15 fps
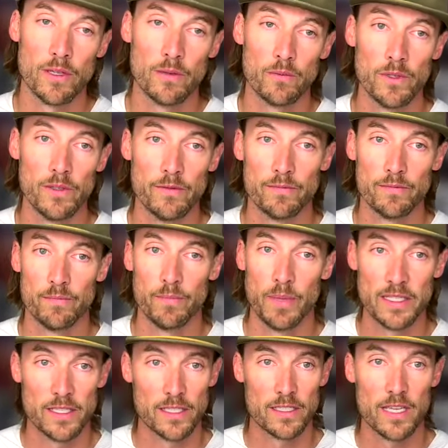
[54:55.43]
And we've
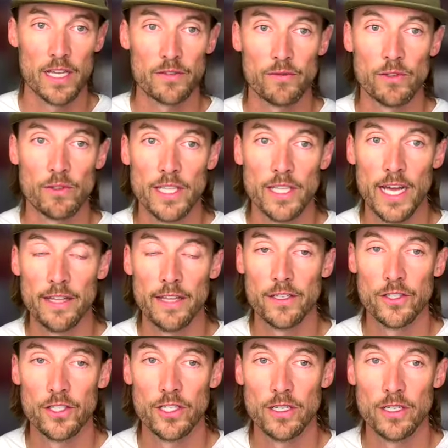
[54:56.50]
been successful in that
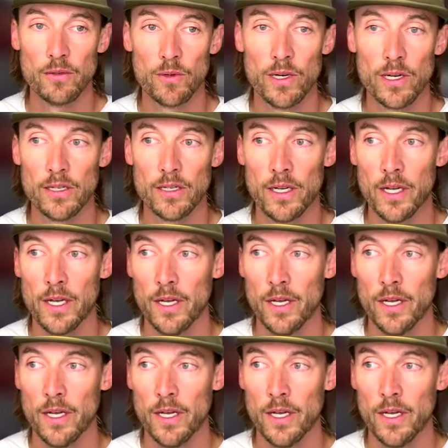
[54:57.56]
this year, where,